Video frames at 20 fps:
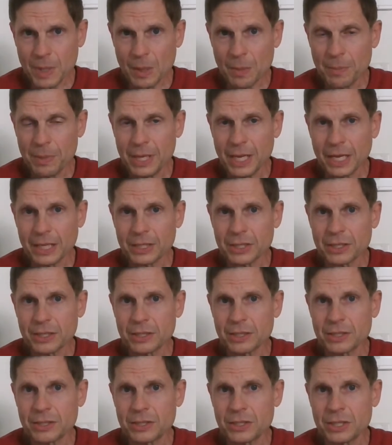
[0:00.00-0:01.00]
But yet
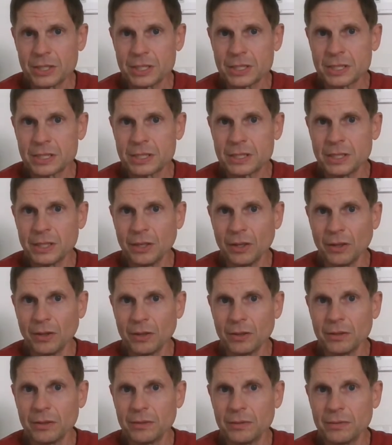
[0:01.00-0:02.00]
she
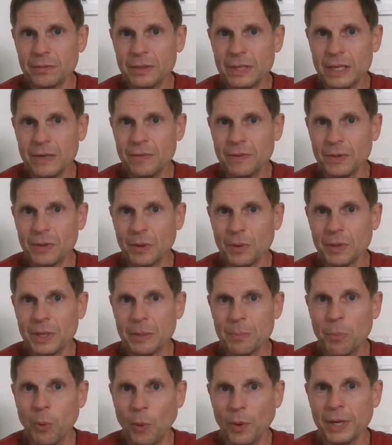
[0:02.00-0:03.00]
still, even though they
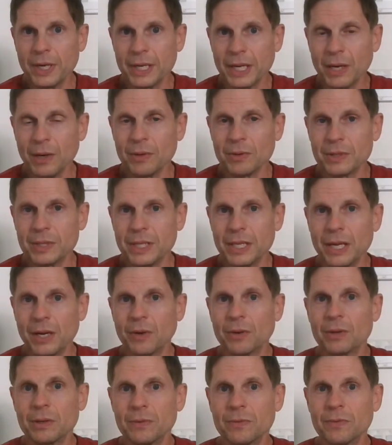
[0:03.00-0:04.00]
pointed out the
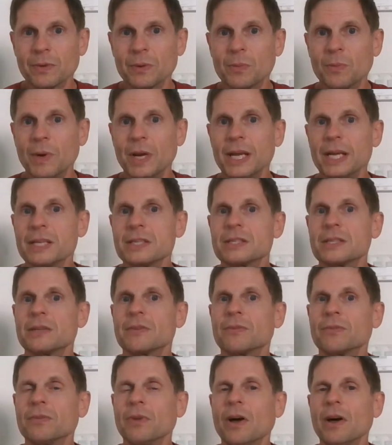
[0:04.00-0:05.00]
error of her ways and the
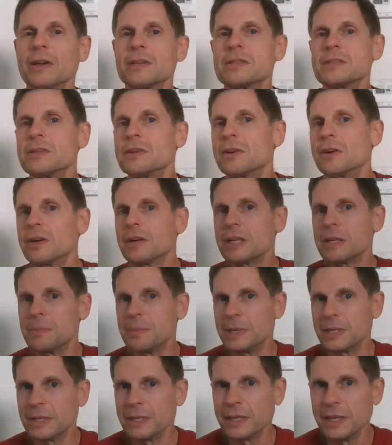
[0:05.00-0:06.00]
flaws in her
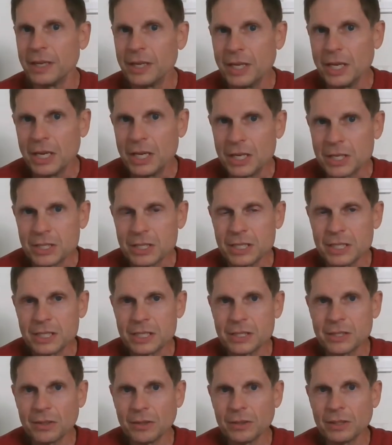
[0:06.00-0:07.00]
argument, she
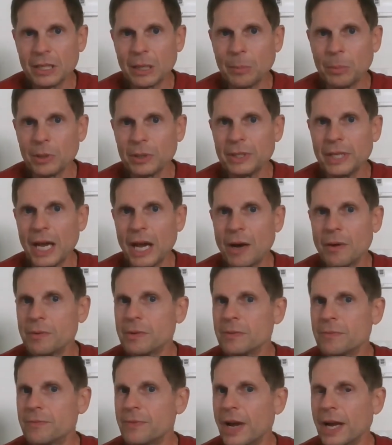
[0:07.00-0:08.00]
still doubled down.
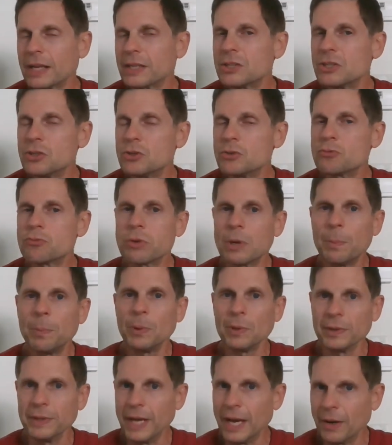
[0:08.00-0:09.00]
In fact,
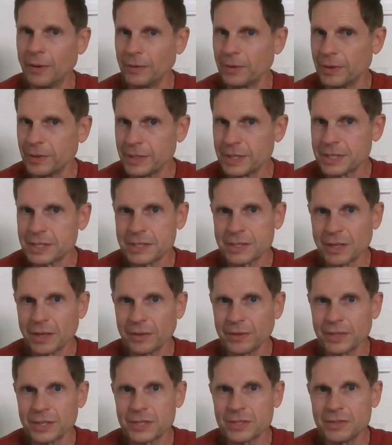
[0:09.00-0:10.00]
tripled down
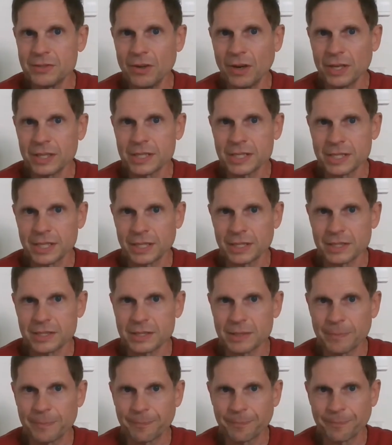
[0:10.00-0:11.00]
on this nonsense.